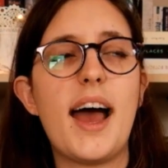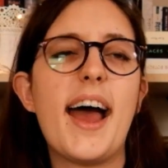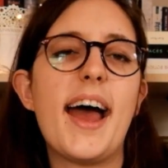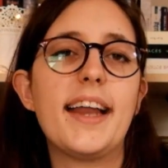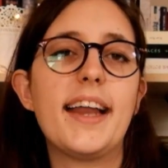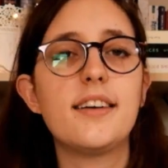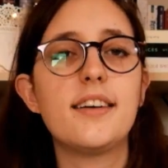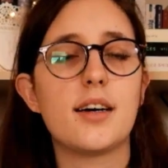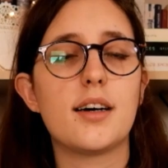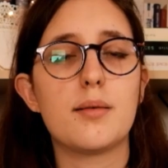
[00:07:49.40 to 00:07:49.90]

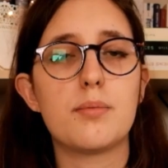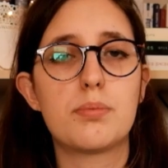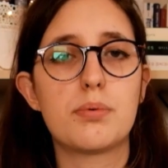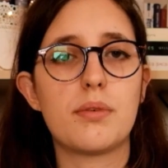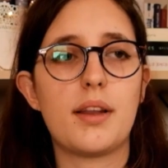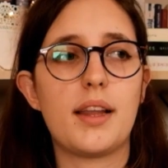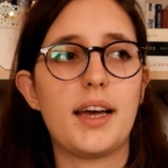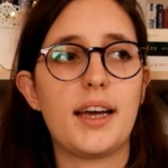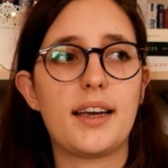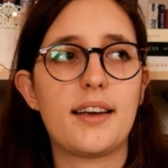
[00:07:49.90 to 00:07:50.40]
end up
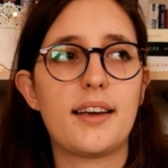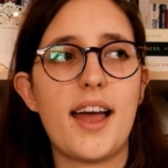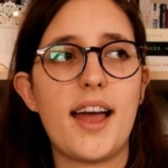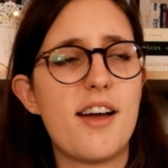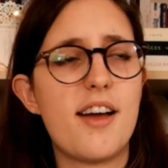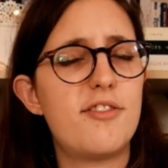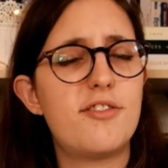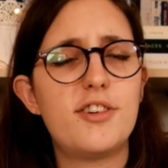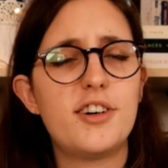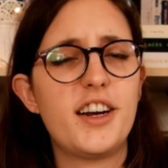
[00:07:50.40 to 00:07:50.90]
like
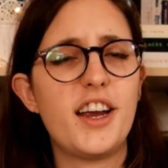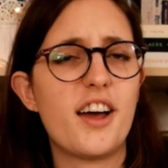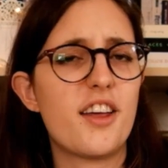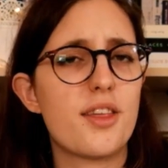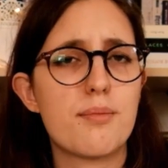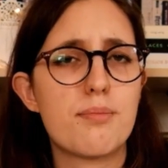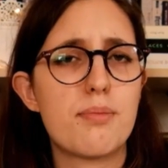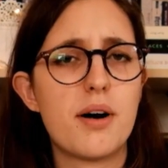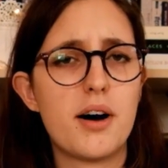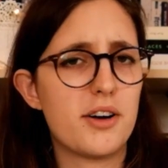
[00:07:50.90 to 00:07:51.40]
every
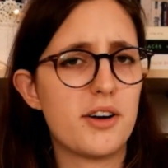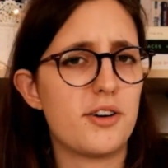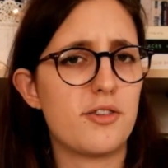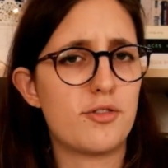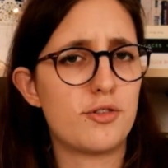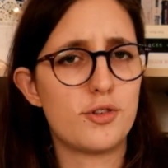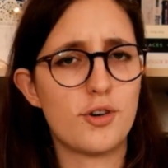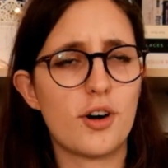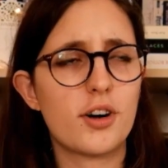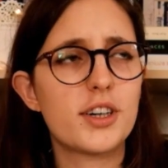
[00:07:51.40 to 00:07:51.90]
other part
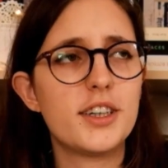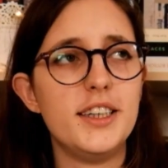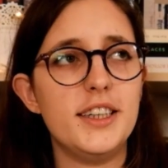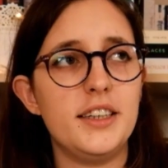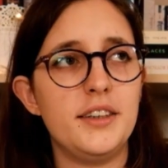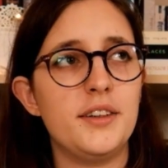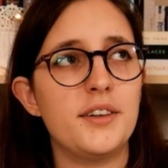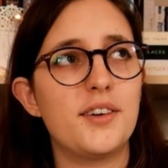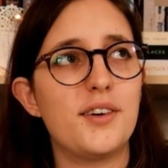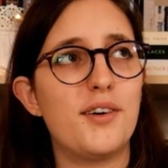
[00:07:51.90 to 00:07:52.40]
of
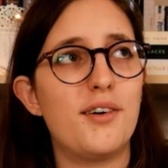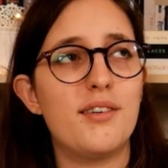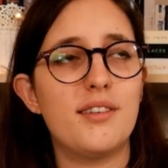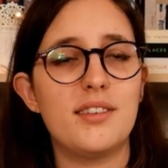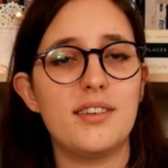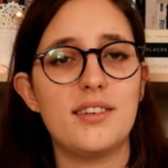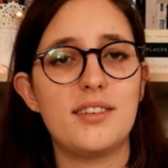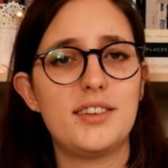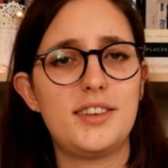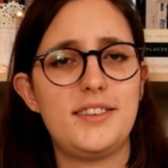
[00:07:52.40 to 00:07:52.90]
Rocky
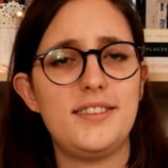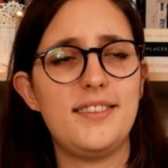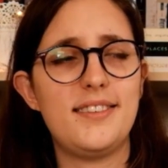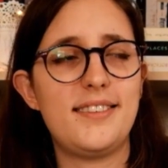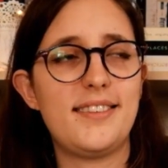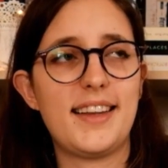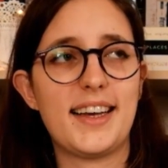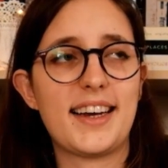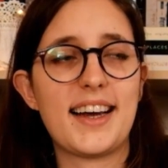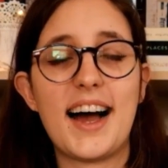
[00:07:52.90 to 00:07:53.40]
or
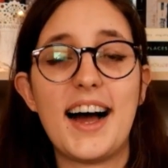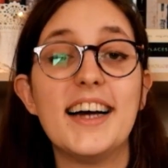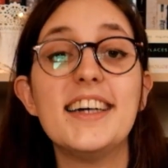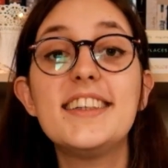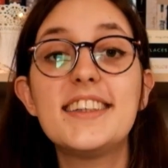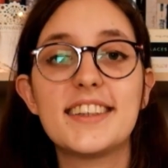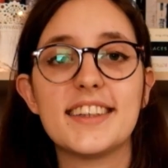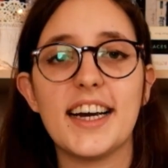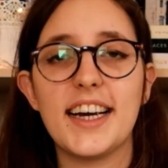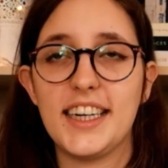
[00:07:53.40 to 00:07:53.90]
like
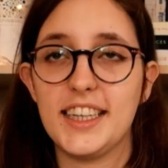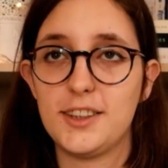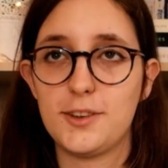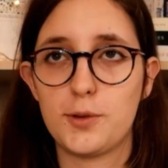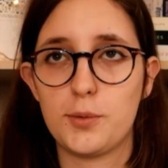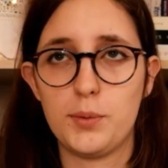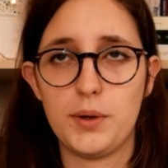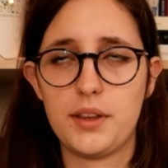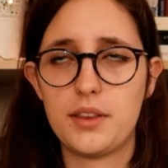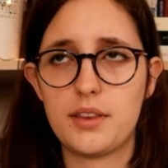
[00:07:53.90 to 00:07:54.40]
Ice
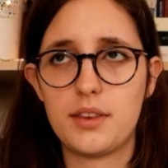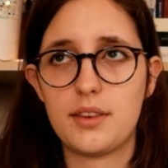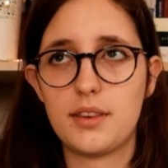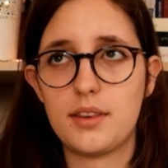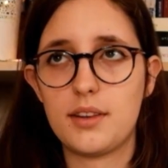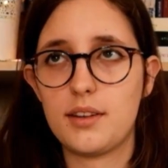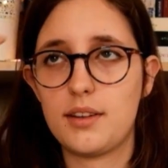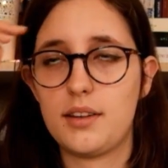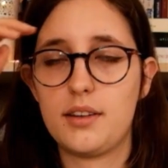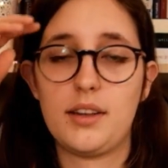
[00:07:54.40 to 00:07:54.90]
Age, with
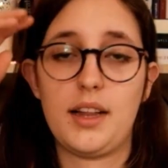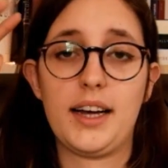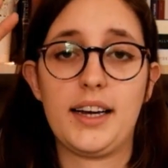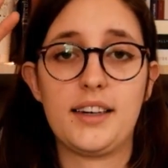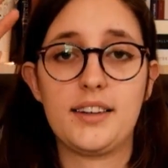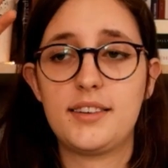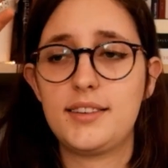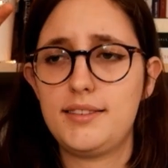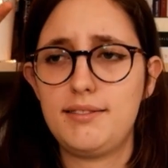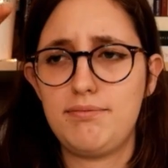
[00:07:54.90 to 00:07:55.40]
like
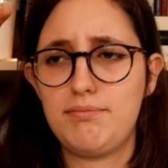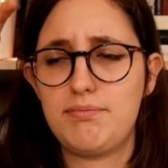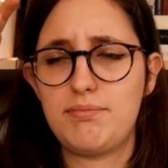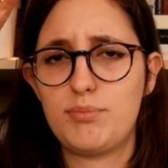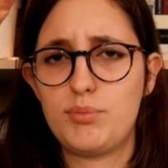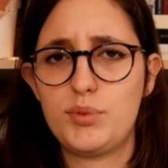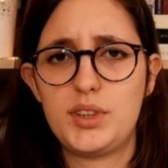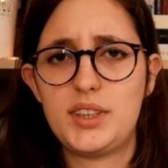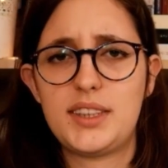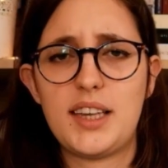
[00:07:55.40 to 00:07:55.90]

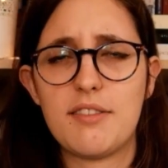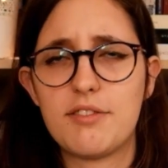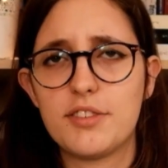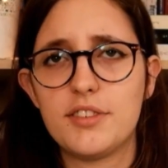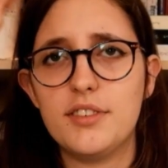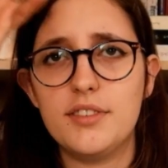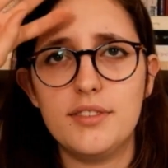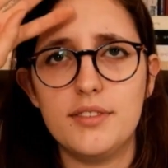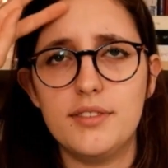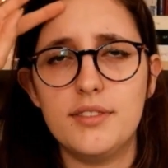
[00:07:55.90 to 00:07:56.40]

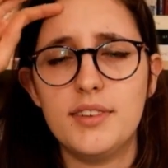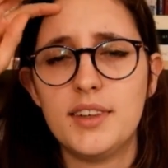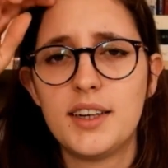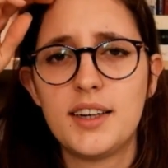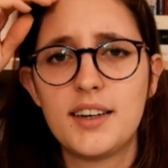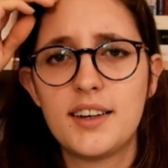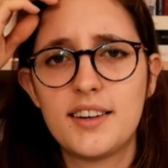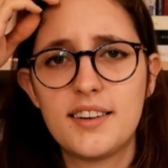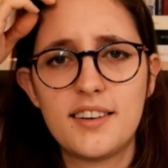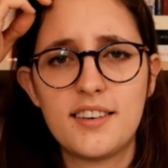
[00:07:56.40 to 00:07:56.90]
7
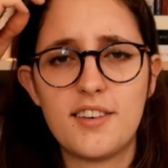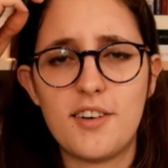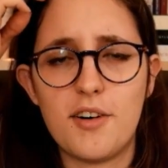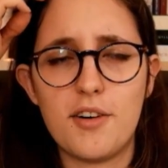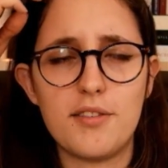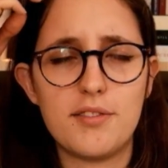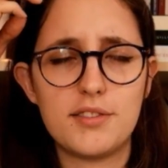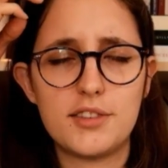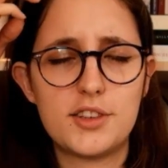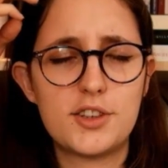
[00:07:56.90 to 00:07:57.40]

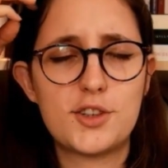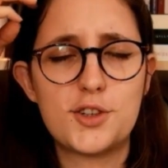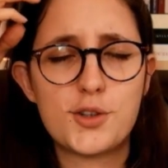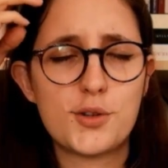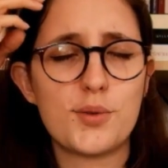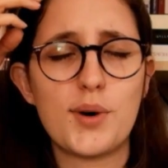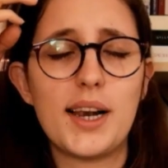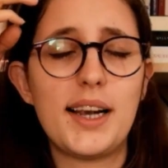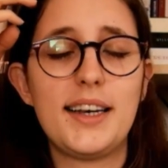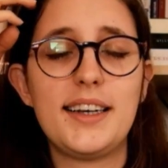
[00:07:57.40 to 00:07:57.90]

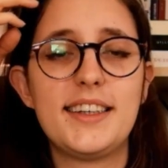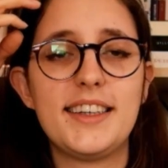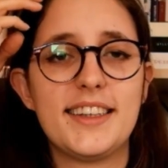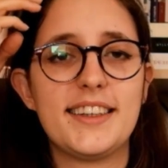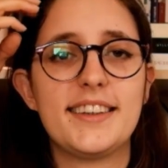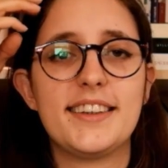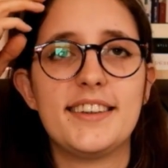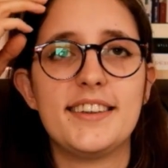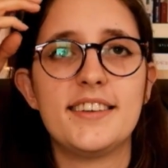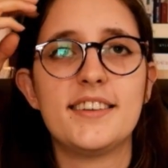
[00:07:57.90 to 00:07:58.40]

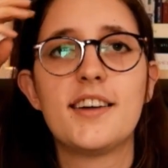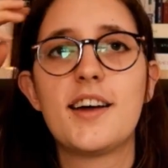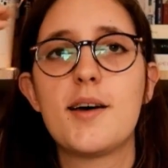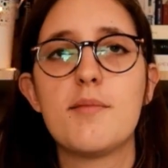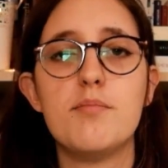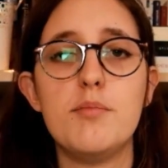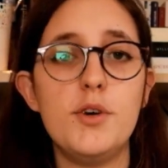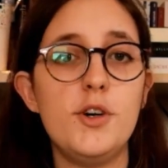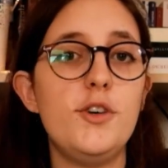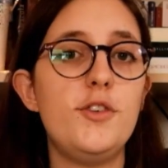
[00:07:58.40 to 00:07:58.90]
trillion
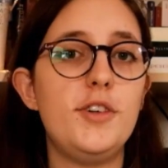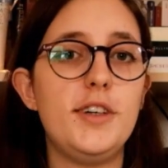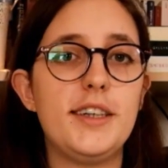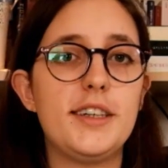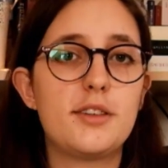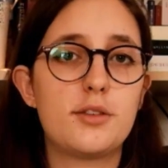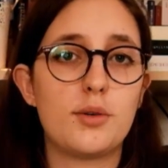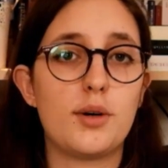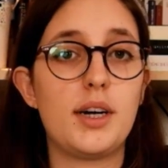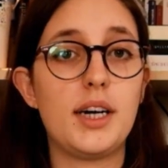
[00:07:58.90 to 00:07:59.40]

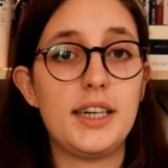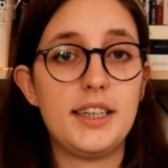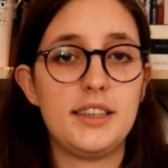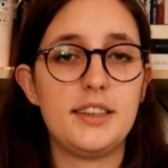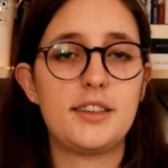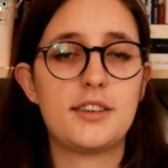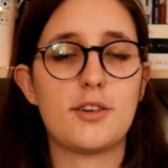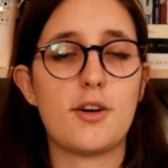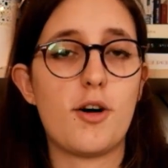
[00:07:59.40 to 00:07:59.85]
movies released